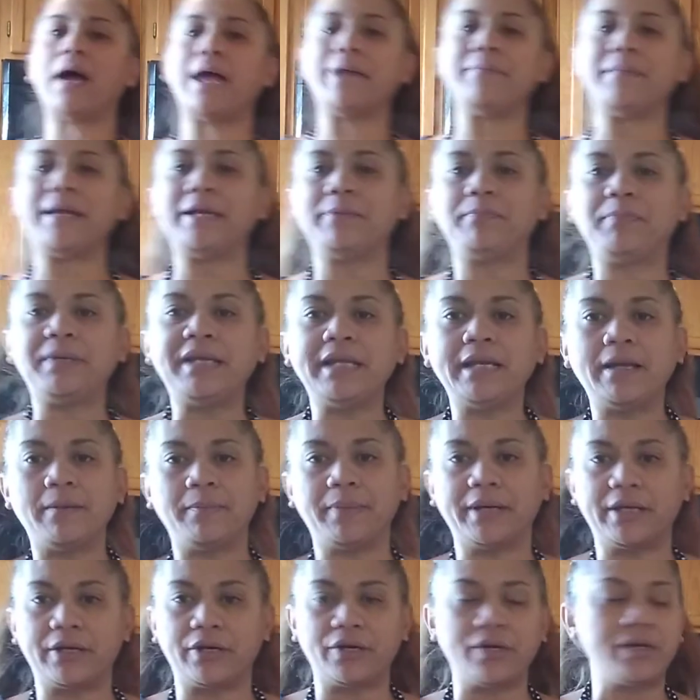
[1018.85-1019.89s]
I made peanut
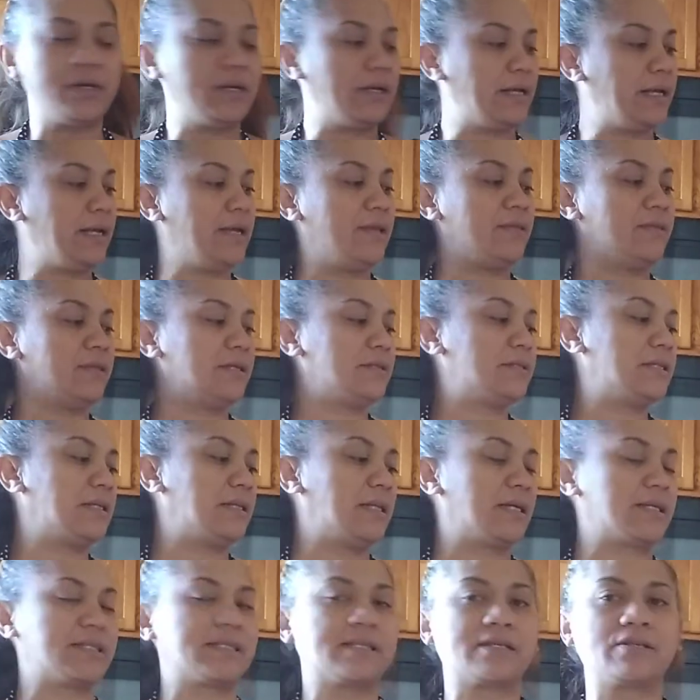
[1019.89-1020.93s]
butter in the
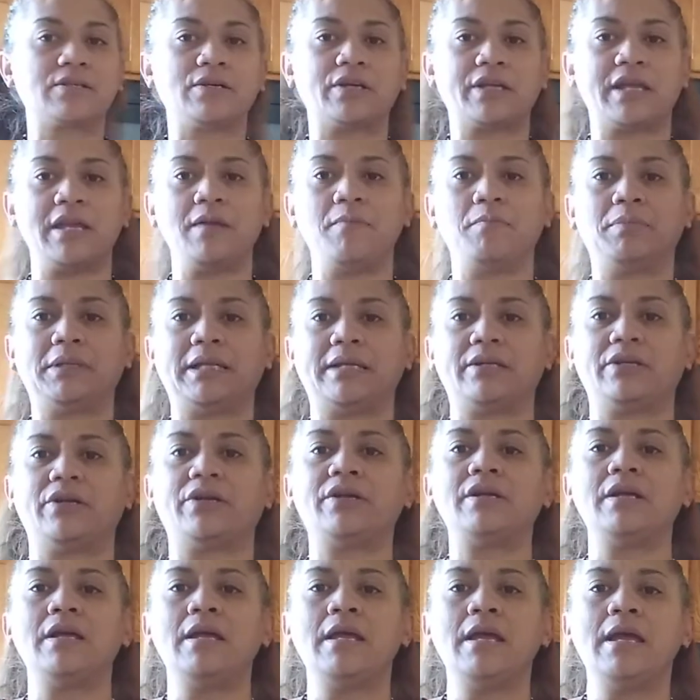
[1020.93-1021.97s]
deluxe cooking blender.